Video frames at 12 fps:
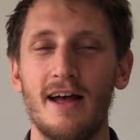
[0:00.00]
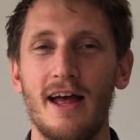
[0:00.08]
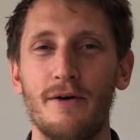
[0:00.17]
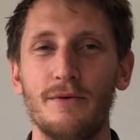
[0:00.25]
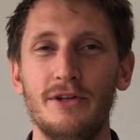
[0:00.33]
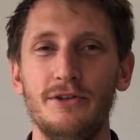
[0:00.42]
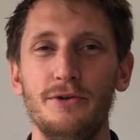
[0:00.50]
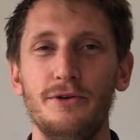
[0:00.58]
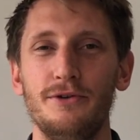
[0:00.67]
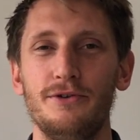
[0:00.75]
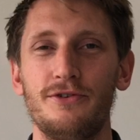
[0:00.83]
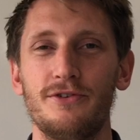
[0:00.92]
how we
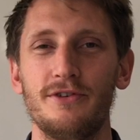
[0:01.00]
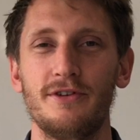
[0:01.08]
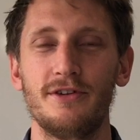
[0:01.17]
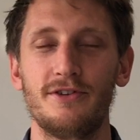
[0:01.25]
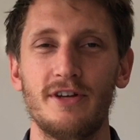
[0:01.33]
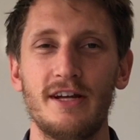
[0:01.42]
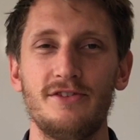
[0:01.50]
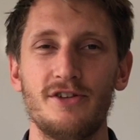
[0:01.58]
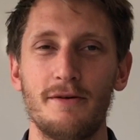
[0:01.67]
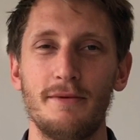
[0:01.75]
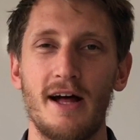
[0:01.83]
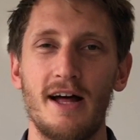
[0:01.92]
use the Seed
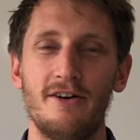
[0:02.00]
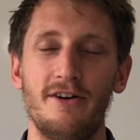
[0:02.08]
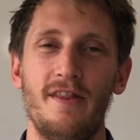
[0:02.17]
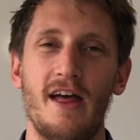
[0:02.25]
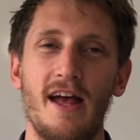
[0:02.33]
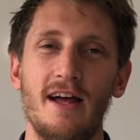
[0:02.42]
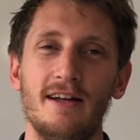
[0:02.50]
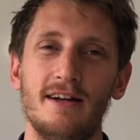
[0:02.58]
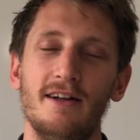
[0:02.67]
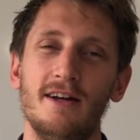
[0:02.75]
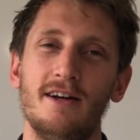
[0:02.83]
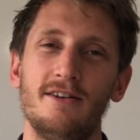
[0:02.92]
Terminator and the header
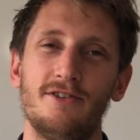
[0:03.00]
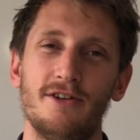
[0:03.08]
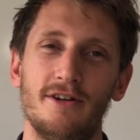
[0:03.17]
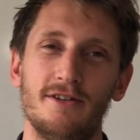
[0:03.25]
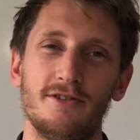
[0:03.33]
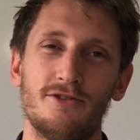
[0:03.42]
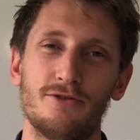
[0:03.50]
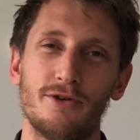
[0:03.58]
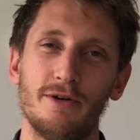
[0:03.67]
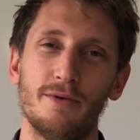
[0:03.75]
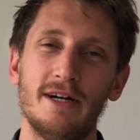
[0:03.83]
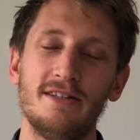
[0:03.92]
to destroy
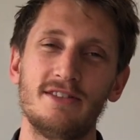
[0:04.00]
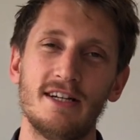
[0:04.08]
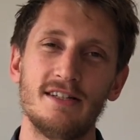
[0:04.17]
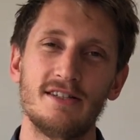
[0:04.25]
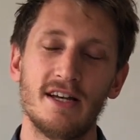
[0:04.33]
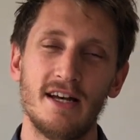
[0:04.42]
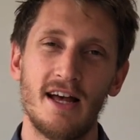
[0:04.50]
weed seeds.